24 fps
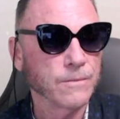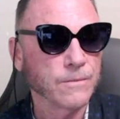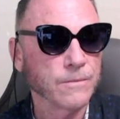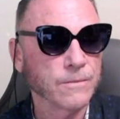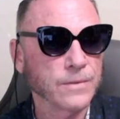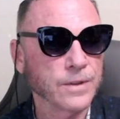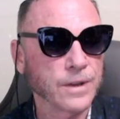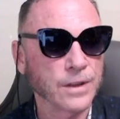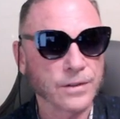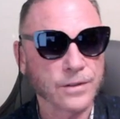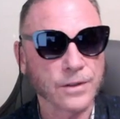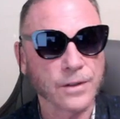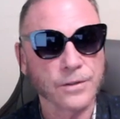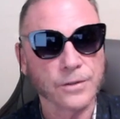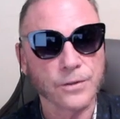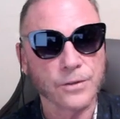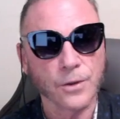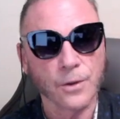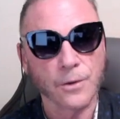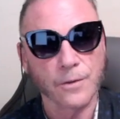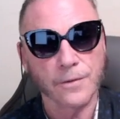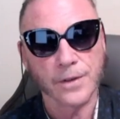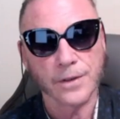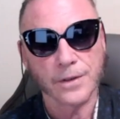distance
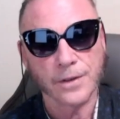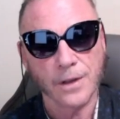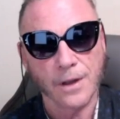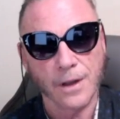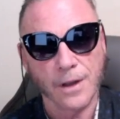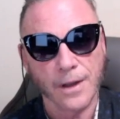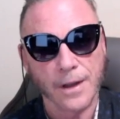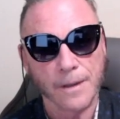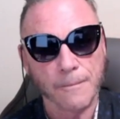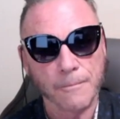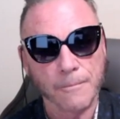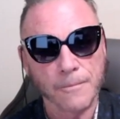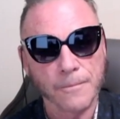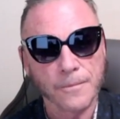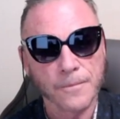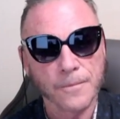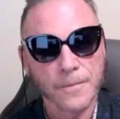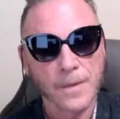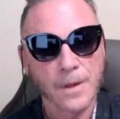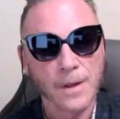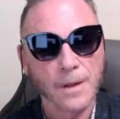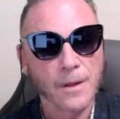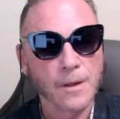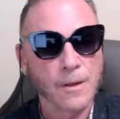over time.
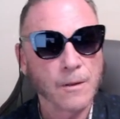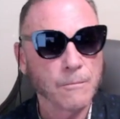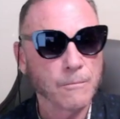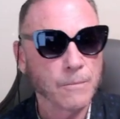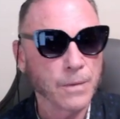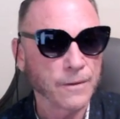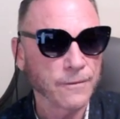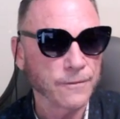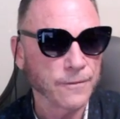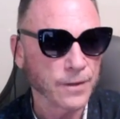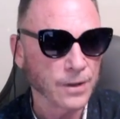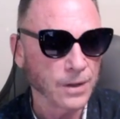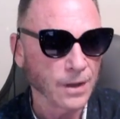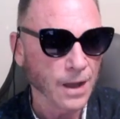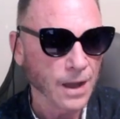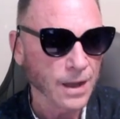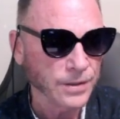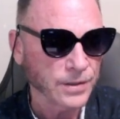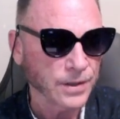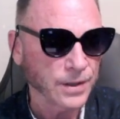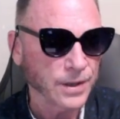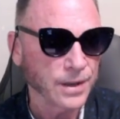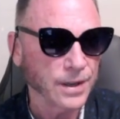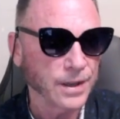But
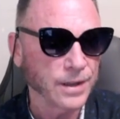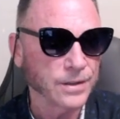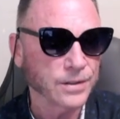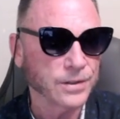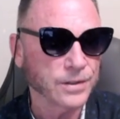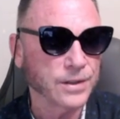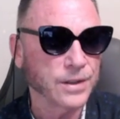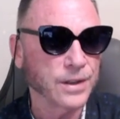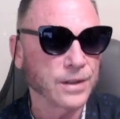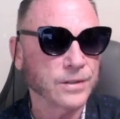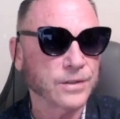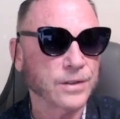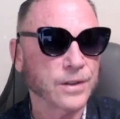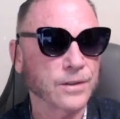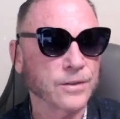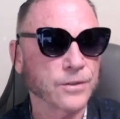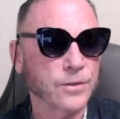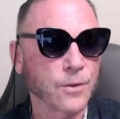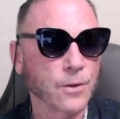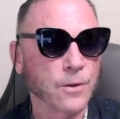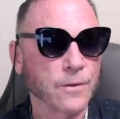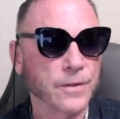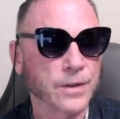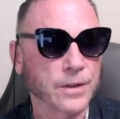velocity is distance
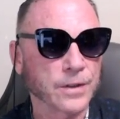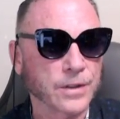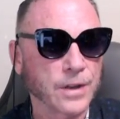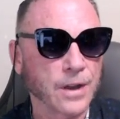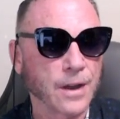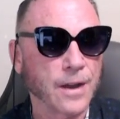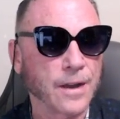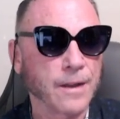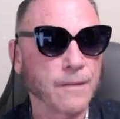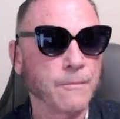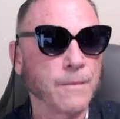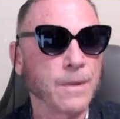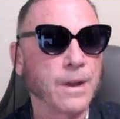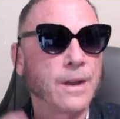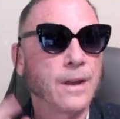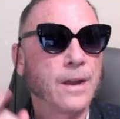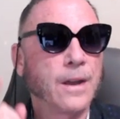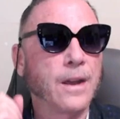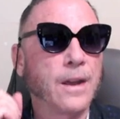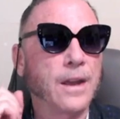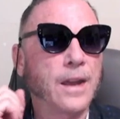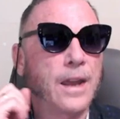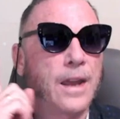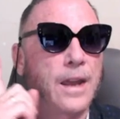over time
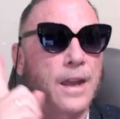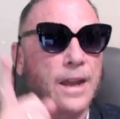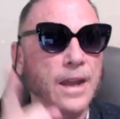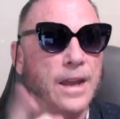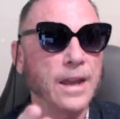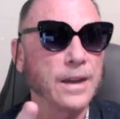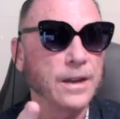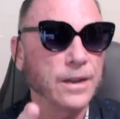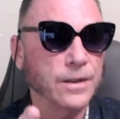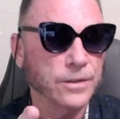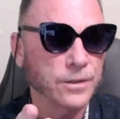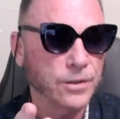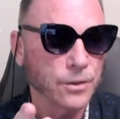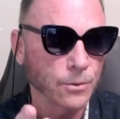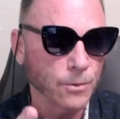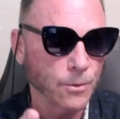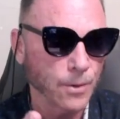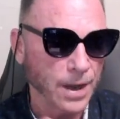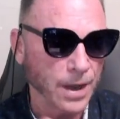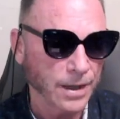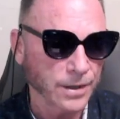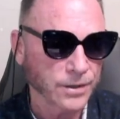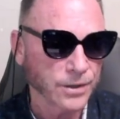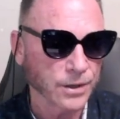in a
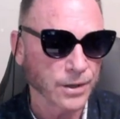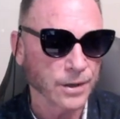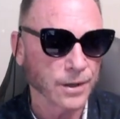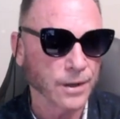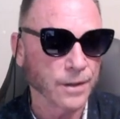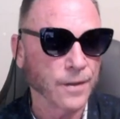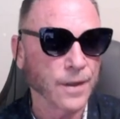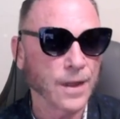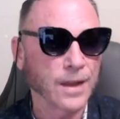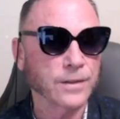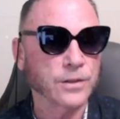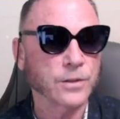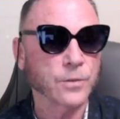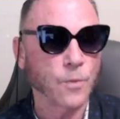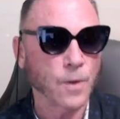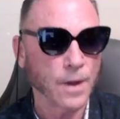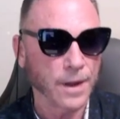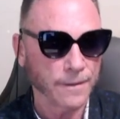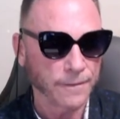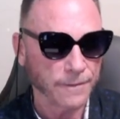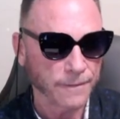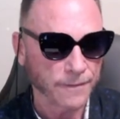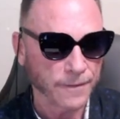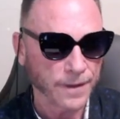direction, and that's why
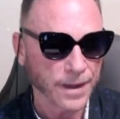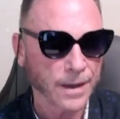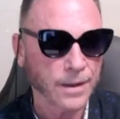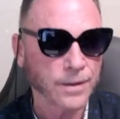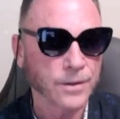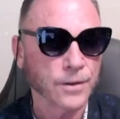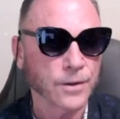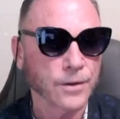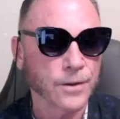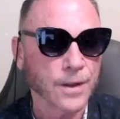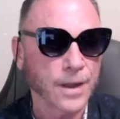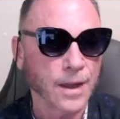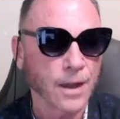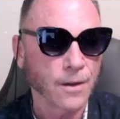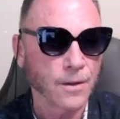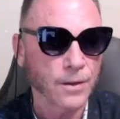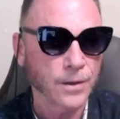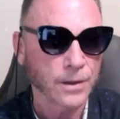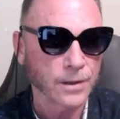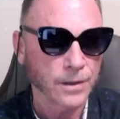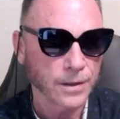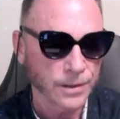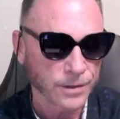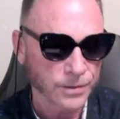vector
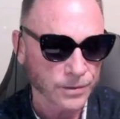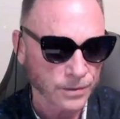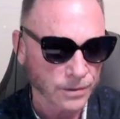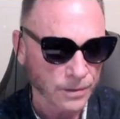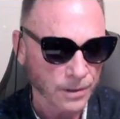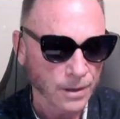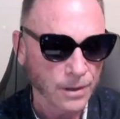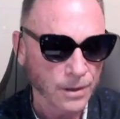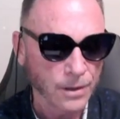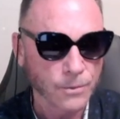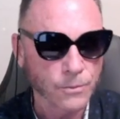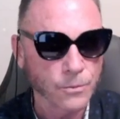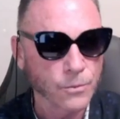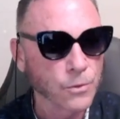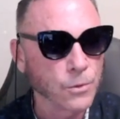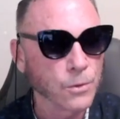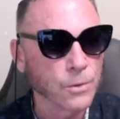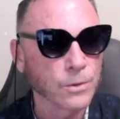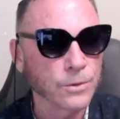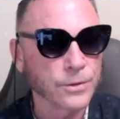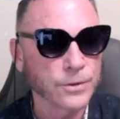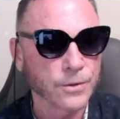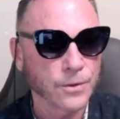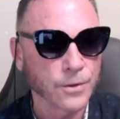calculus
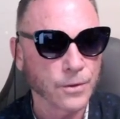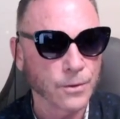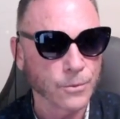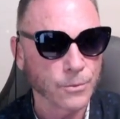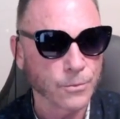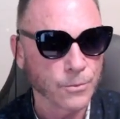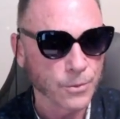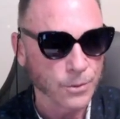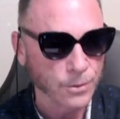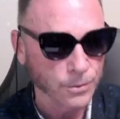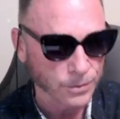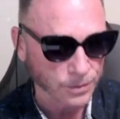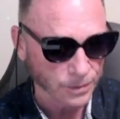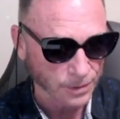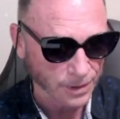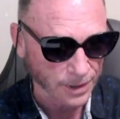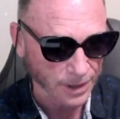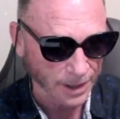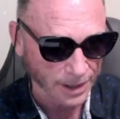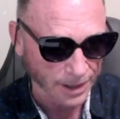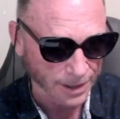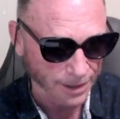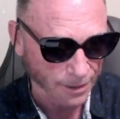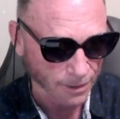rules the roost,
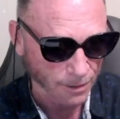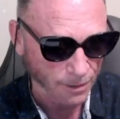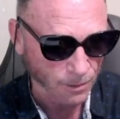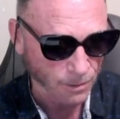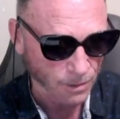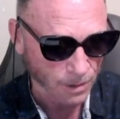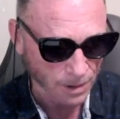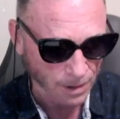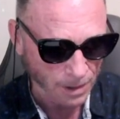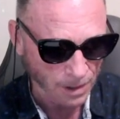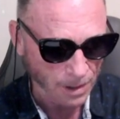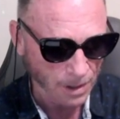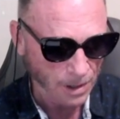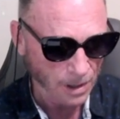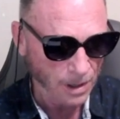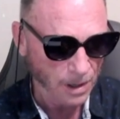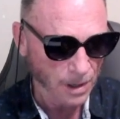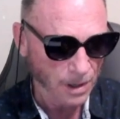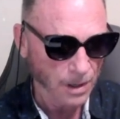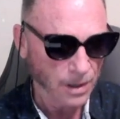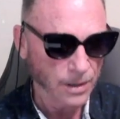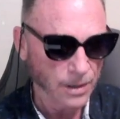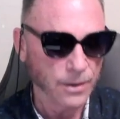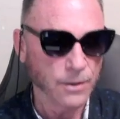Daddy-o.
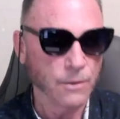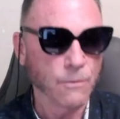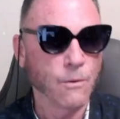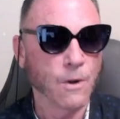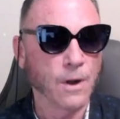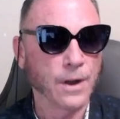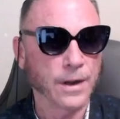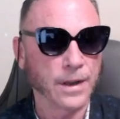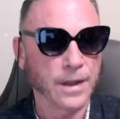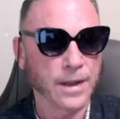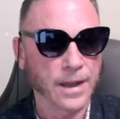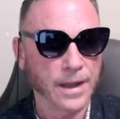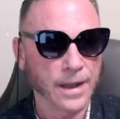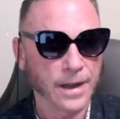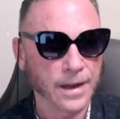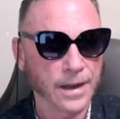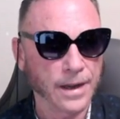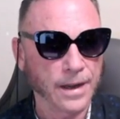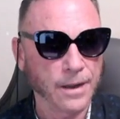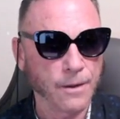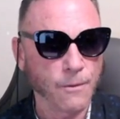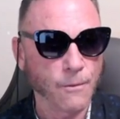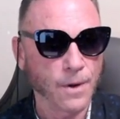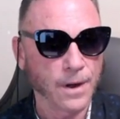You want to get
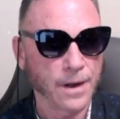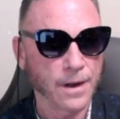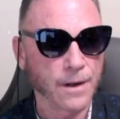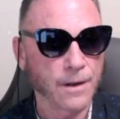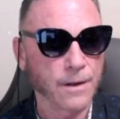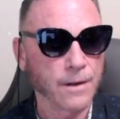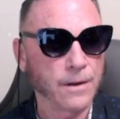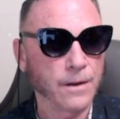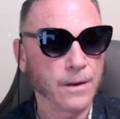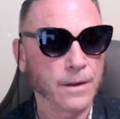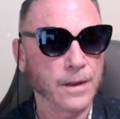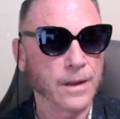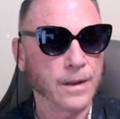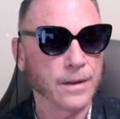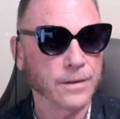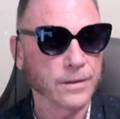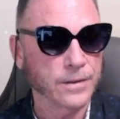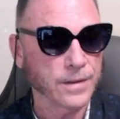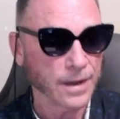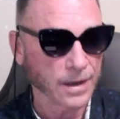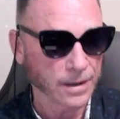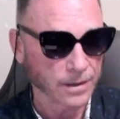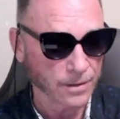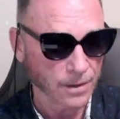anywhere in
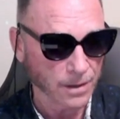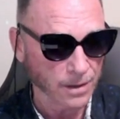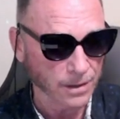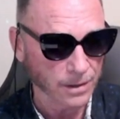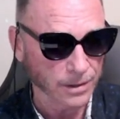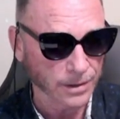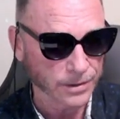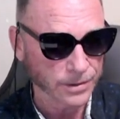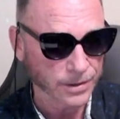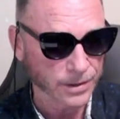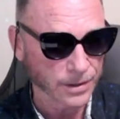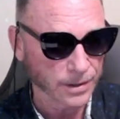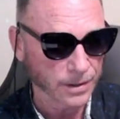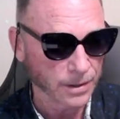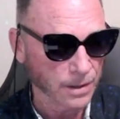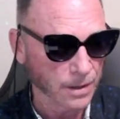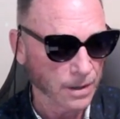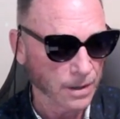technology,